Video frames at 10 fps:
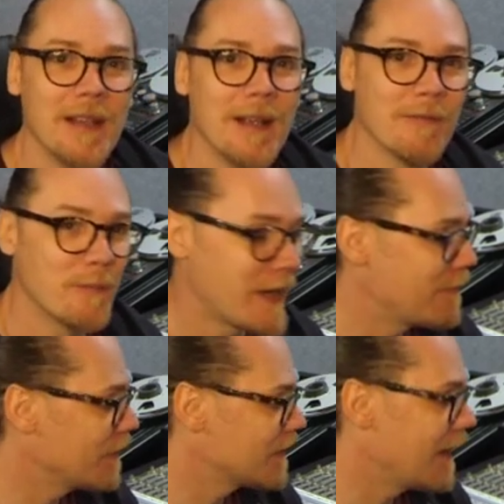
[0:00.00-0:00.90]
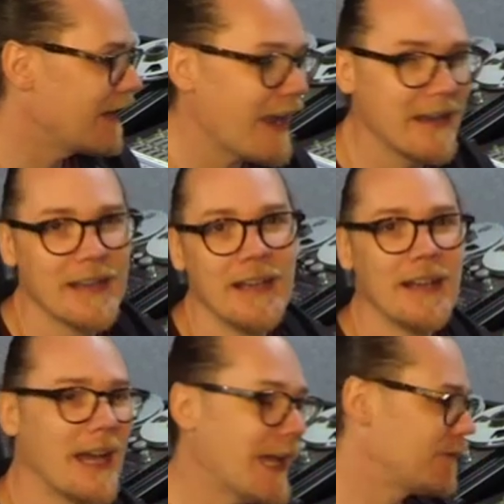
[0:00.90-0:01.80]
from people saying, hey,
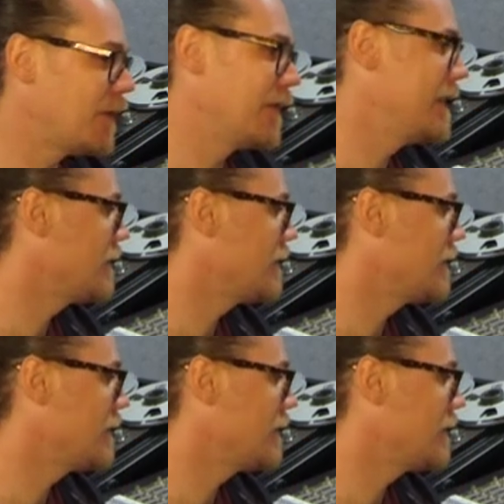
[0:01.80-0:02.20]
I've got one of these